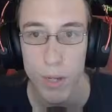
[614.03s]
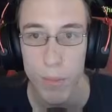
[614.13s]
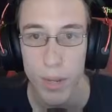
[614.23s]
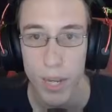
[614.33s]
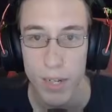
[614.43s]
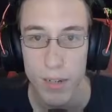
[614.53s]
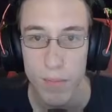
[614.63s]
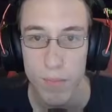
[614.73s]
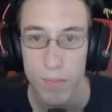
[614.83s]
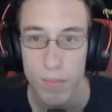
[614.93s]
Come on back.
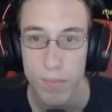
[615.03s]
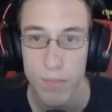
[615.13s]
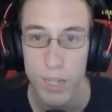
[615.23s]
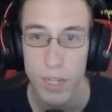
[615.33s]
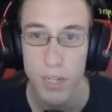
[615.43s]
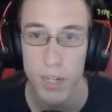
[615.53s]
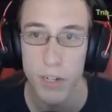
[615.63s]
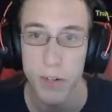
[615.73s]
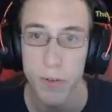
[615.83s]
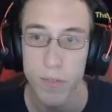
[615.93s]
I
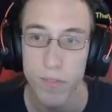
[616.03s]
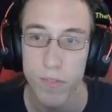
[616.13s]
dare you.